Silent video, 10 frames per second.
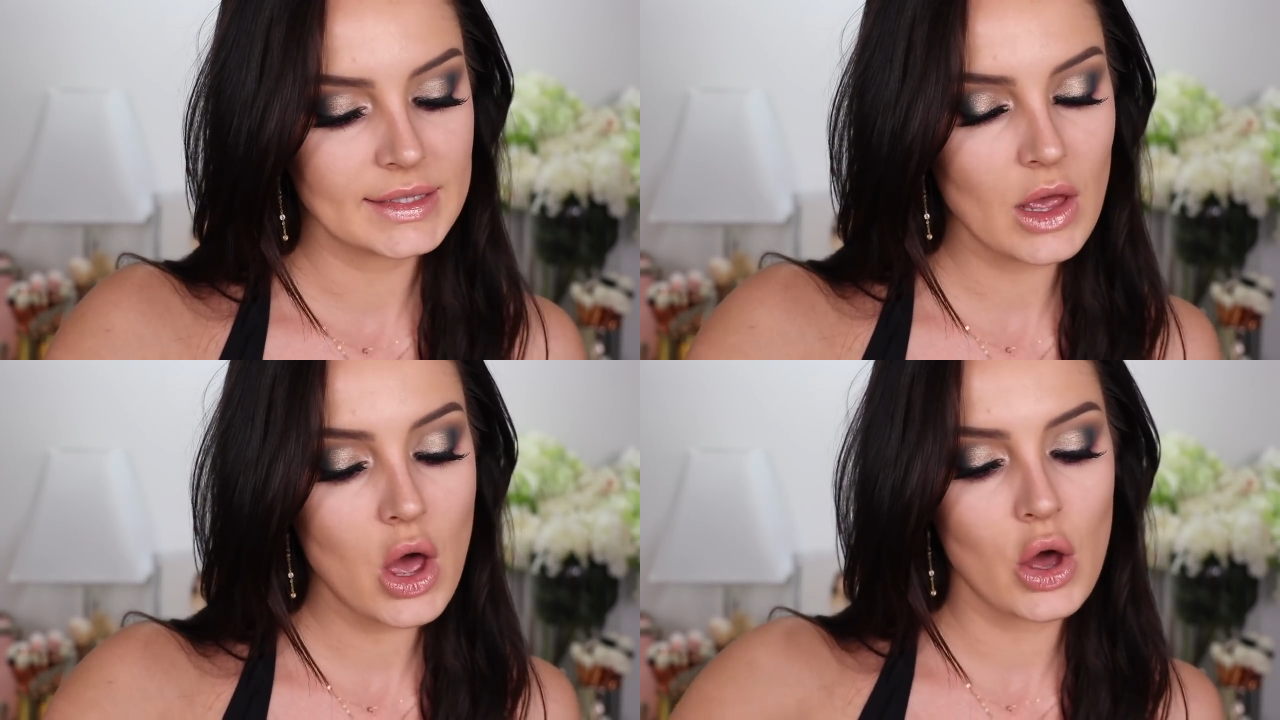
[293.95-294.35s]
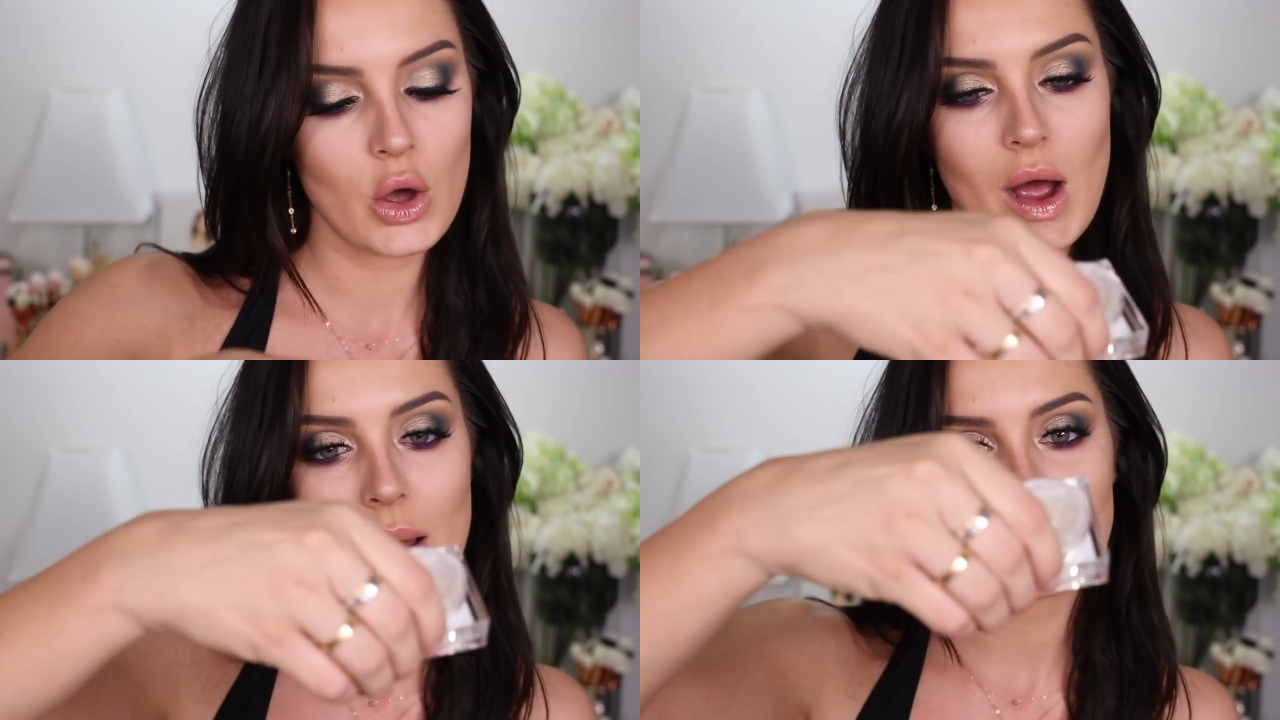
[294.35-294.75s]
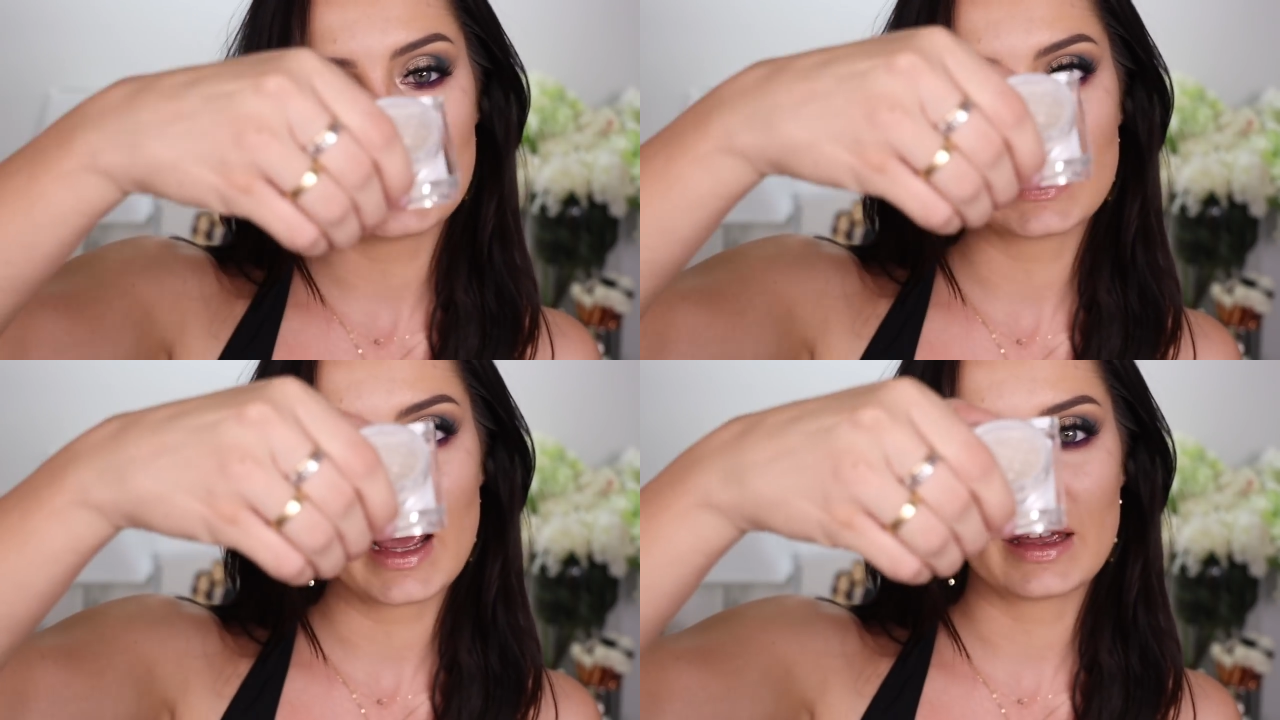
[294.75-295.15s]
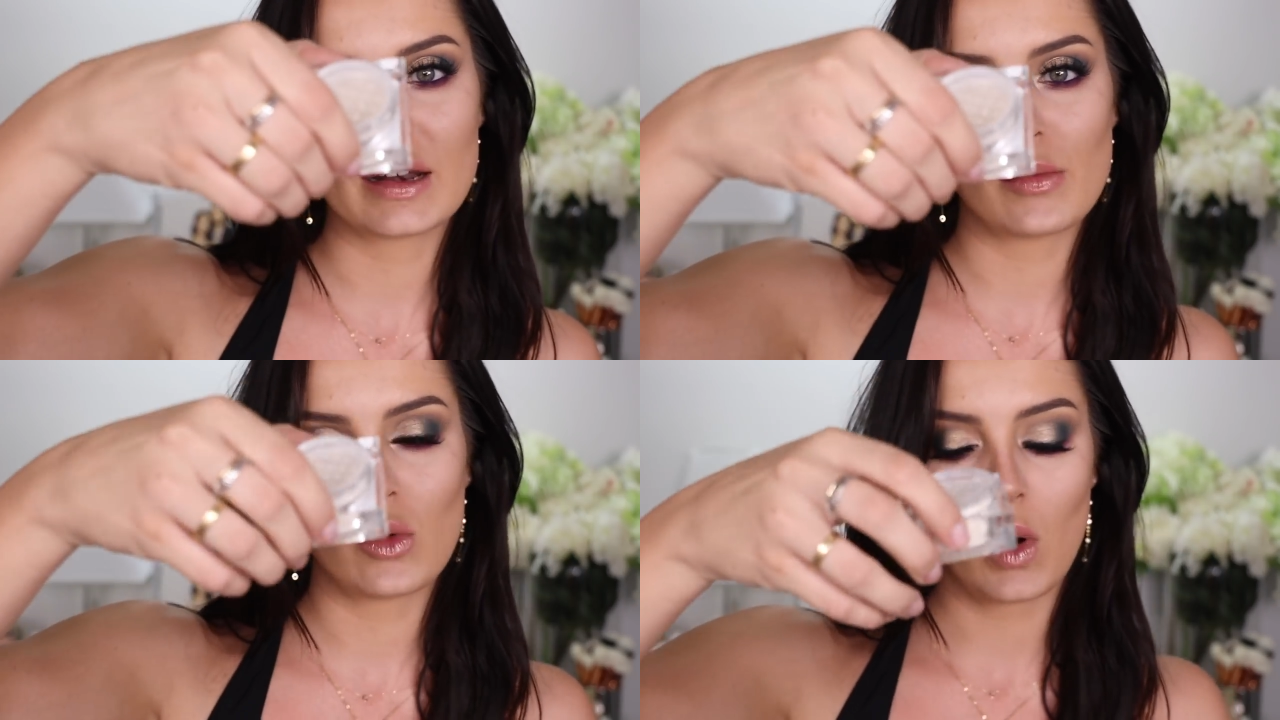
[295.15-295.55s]
So I'm gonna take
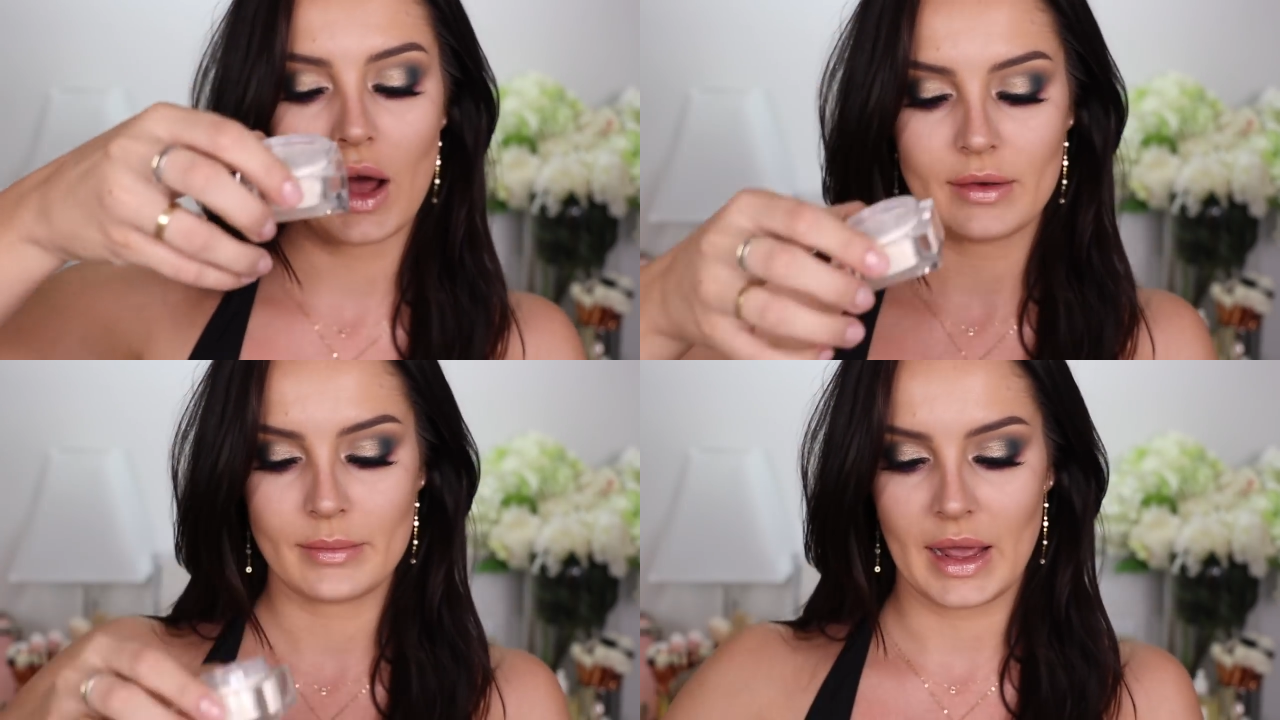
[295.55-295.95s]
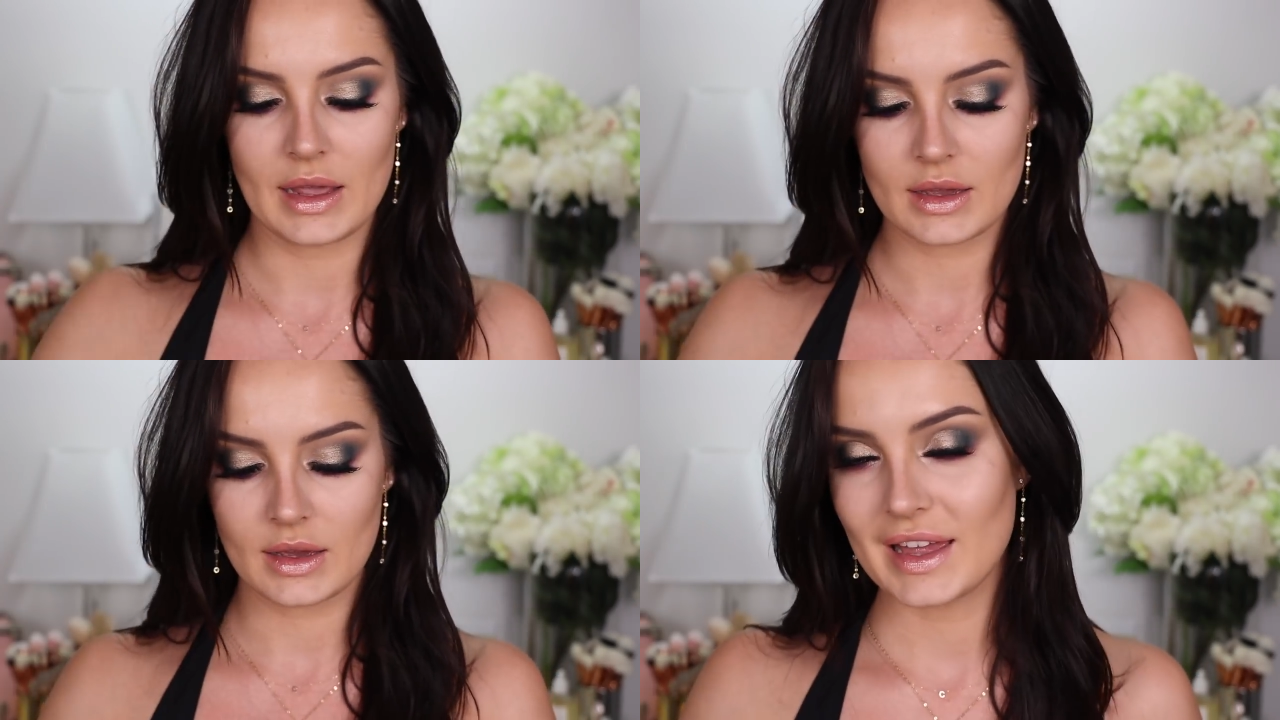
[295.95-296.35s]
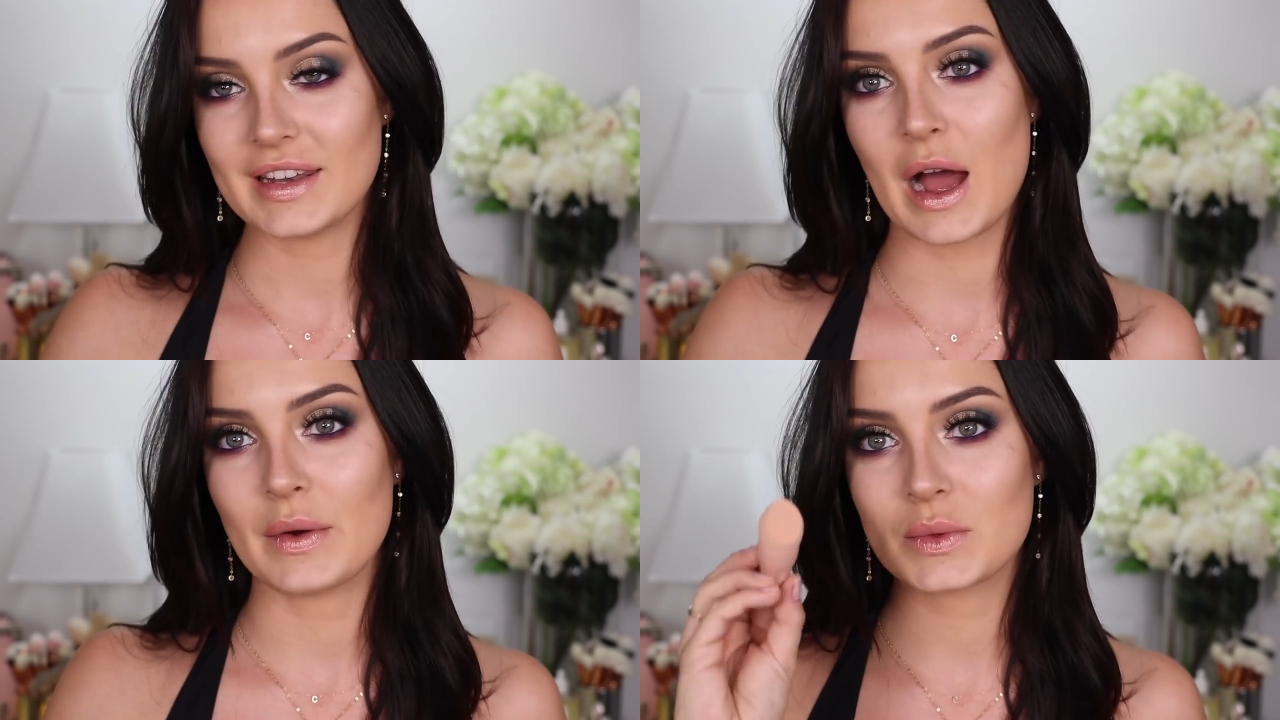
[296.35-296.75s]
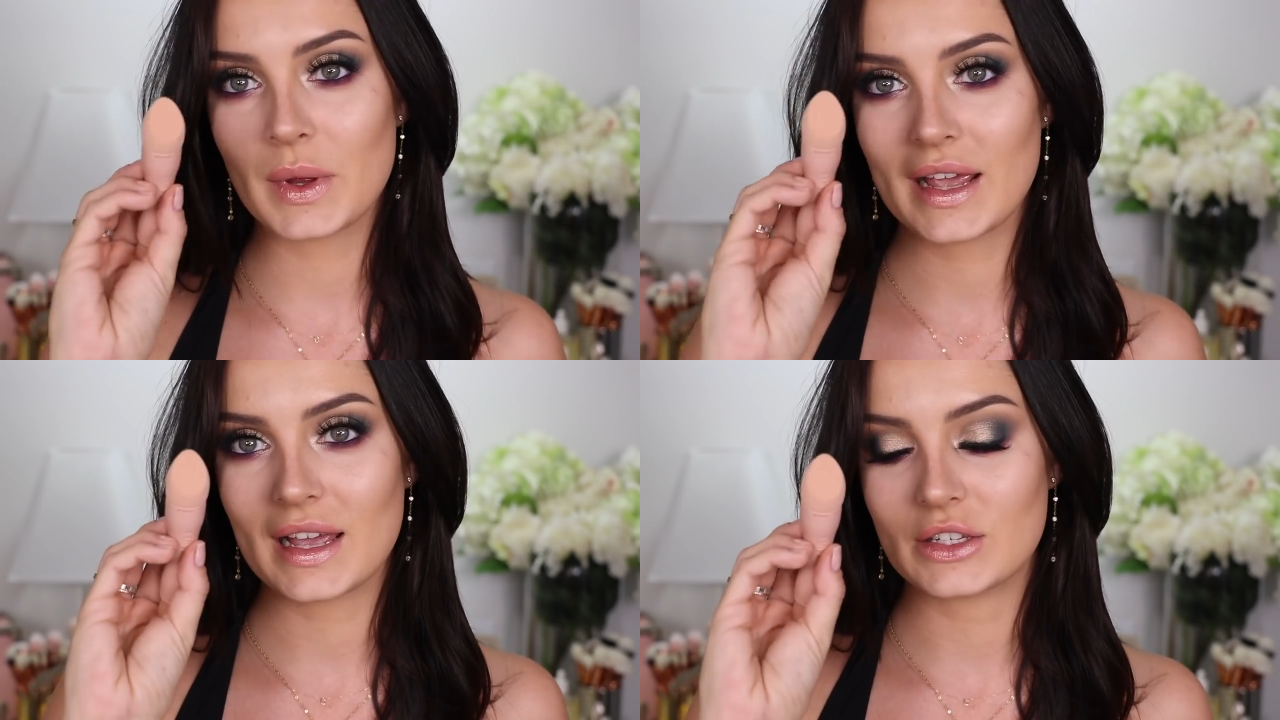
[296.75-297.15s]
number one, bake, and now is
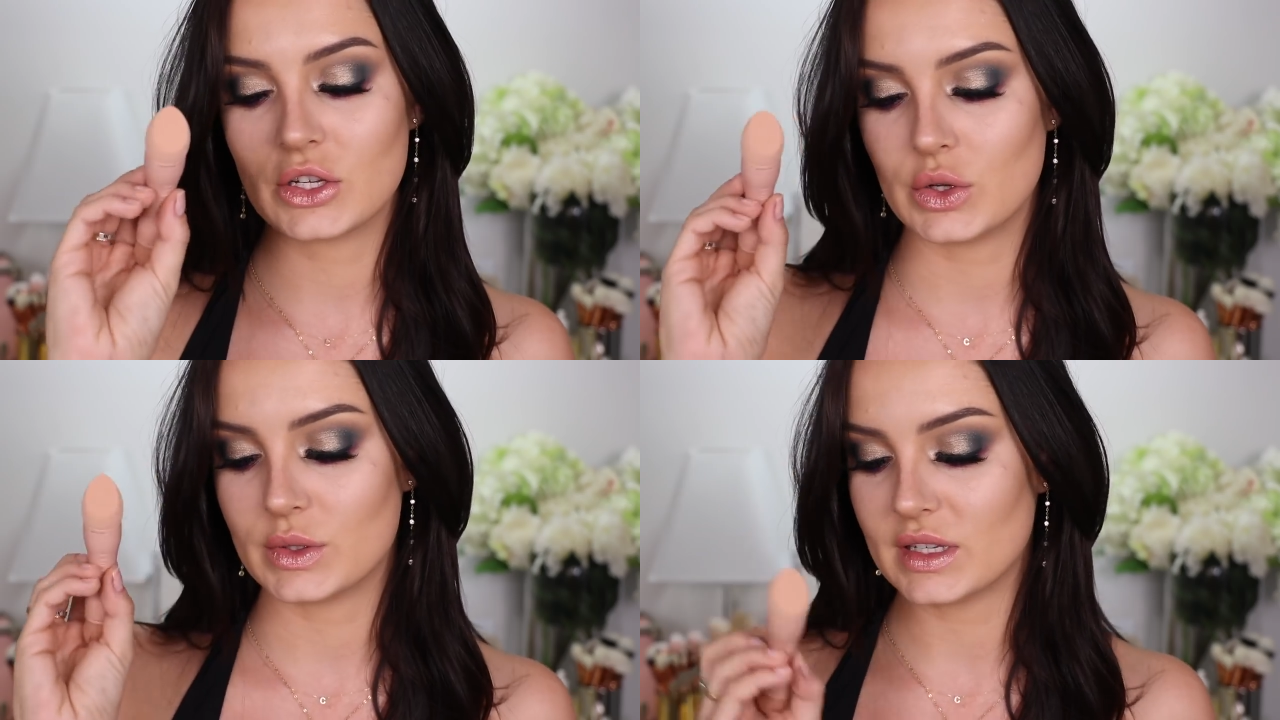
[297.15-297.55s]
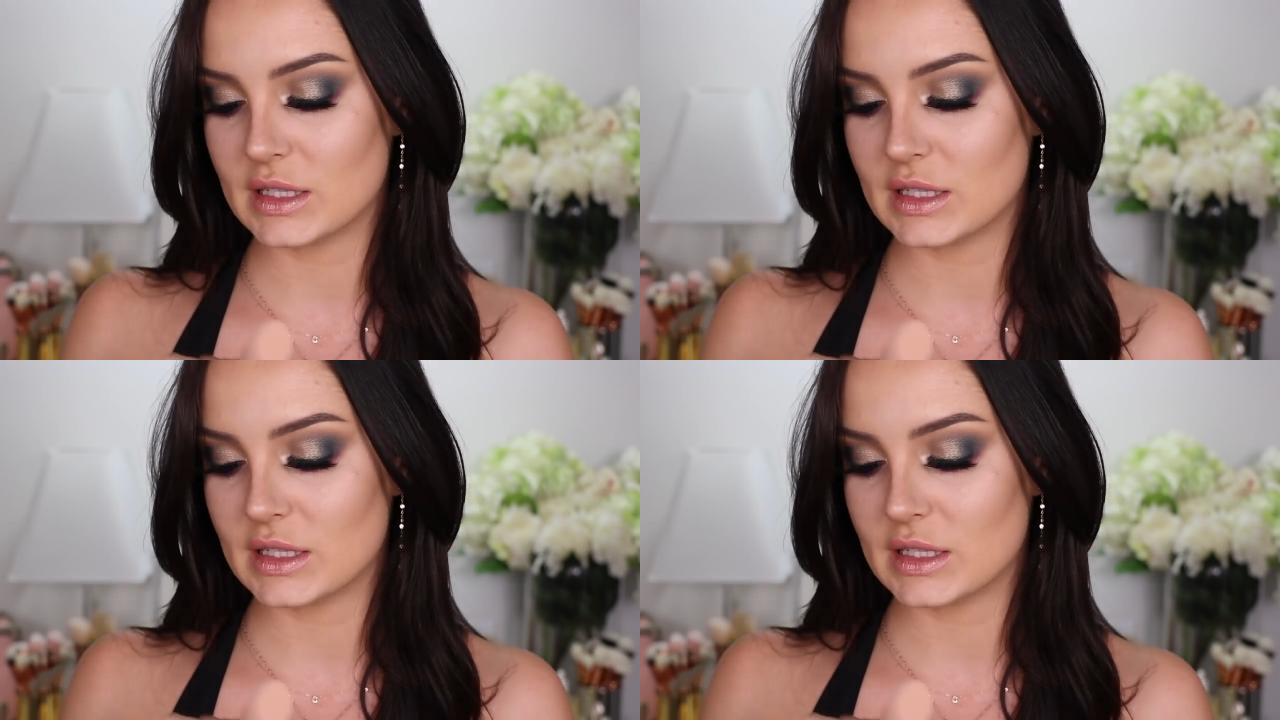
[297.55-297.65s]
when I get to use the